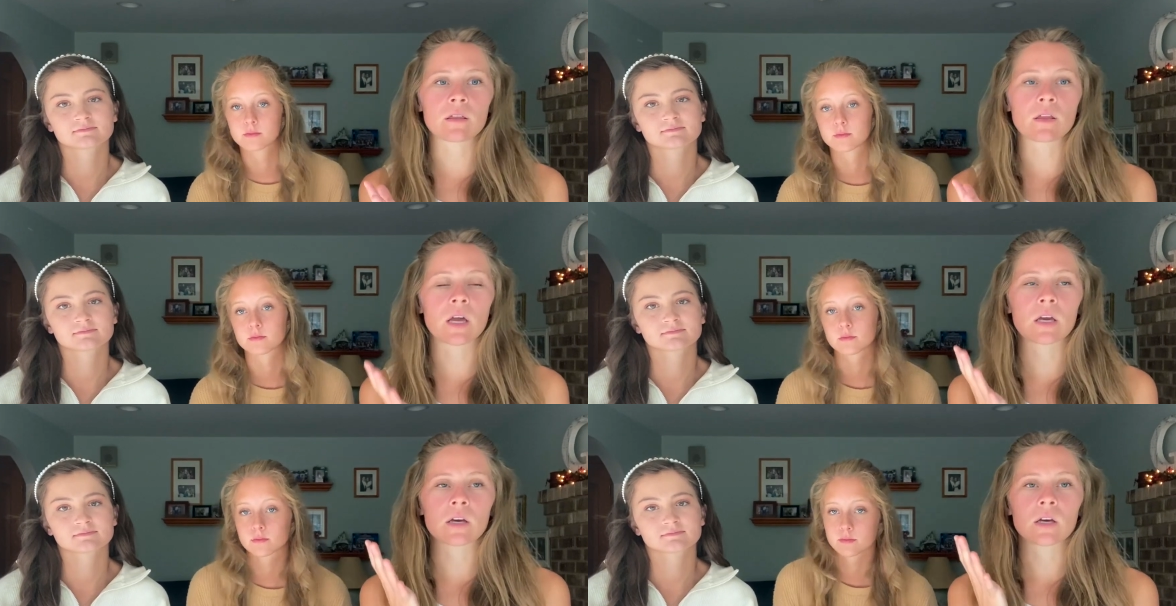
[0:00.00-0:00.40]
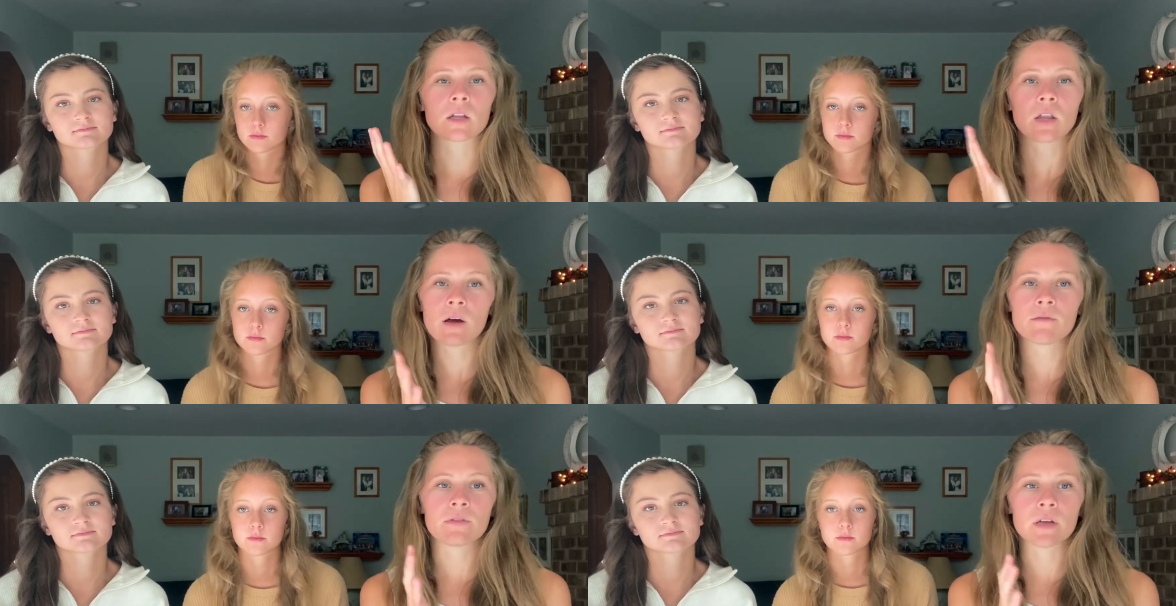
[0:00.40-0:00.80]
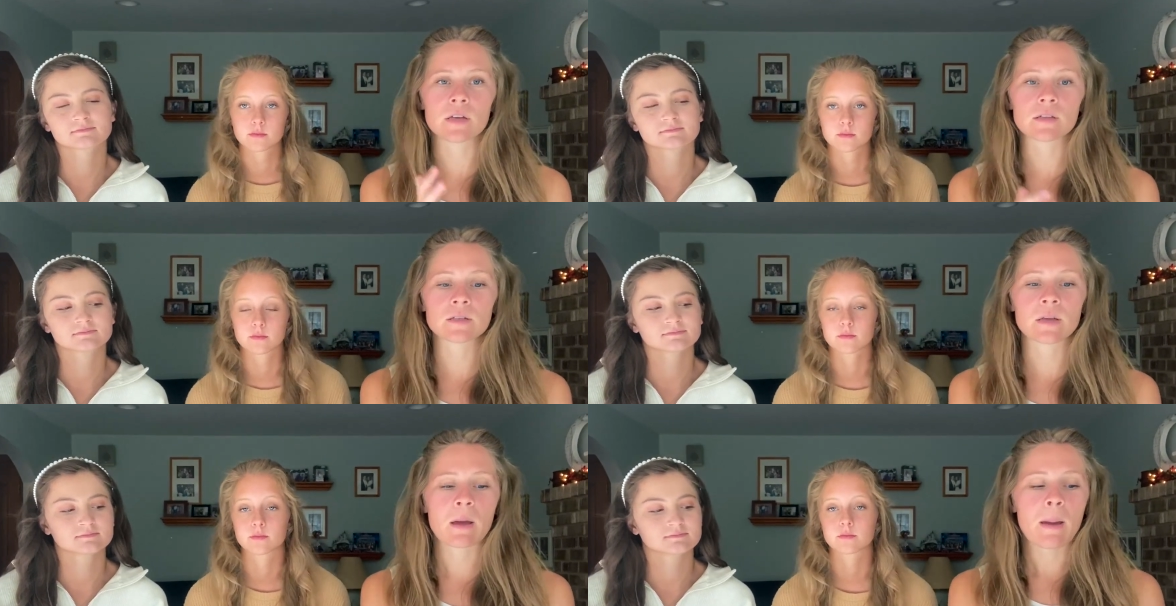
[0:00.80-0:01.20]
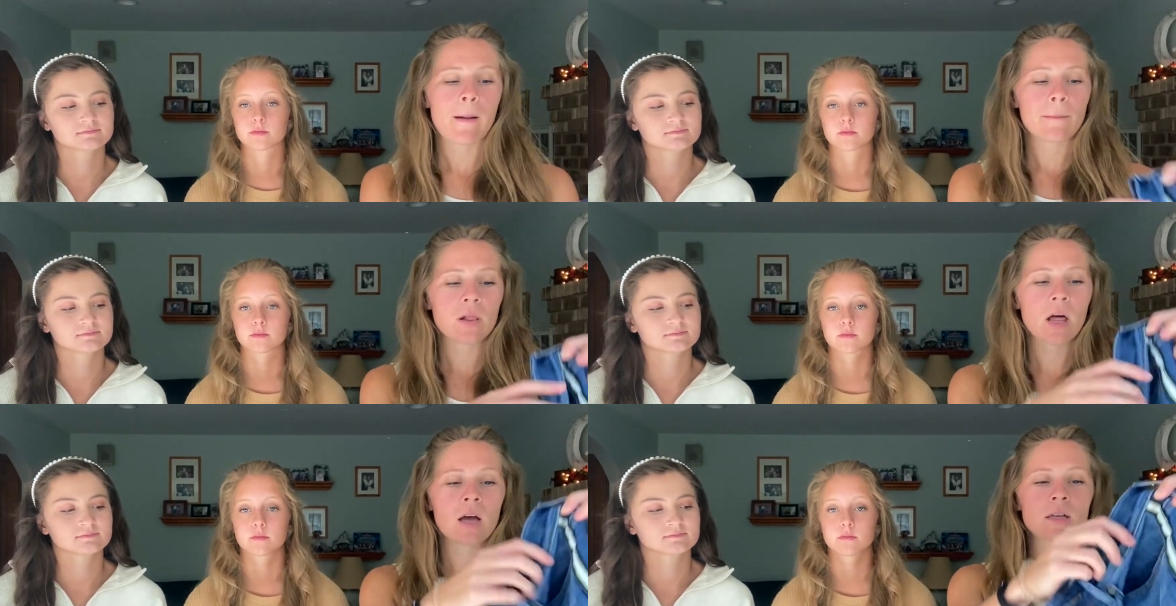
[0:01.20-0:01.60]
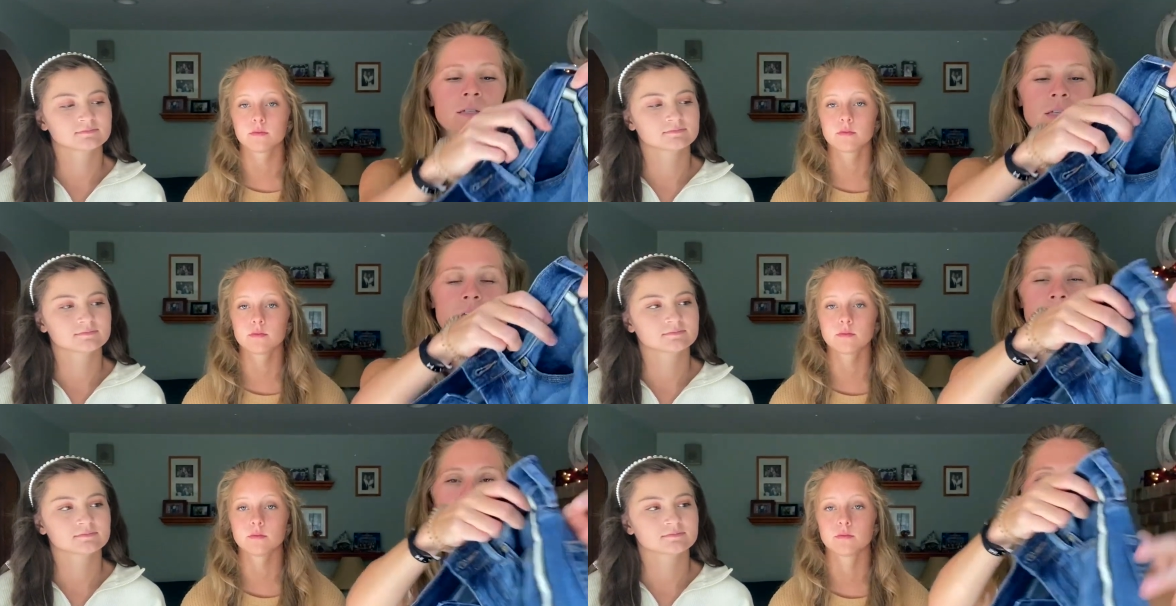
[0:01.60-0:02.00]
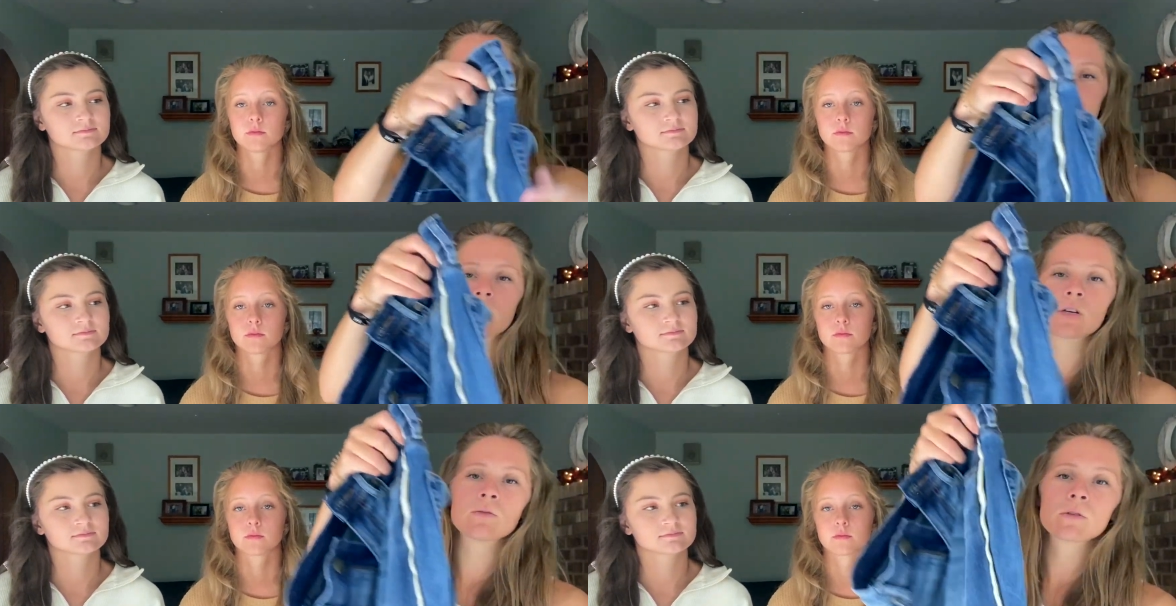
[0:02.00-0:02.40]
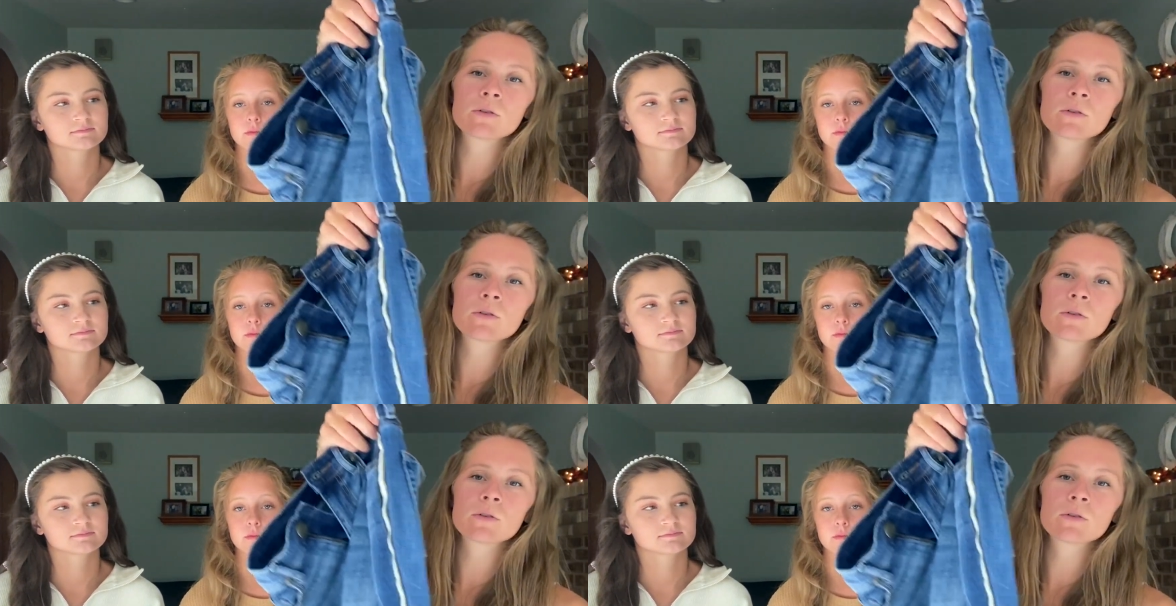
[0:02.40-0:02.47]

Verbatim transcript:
Speaker 1: Like, love these. Plus, they have this cute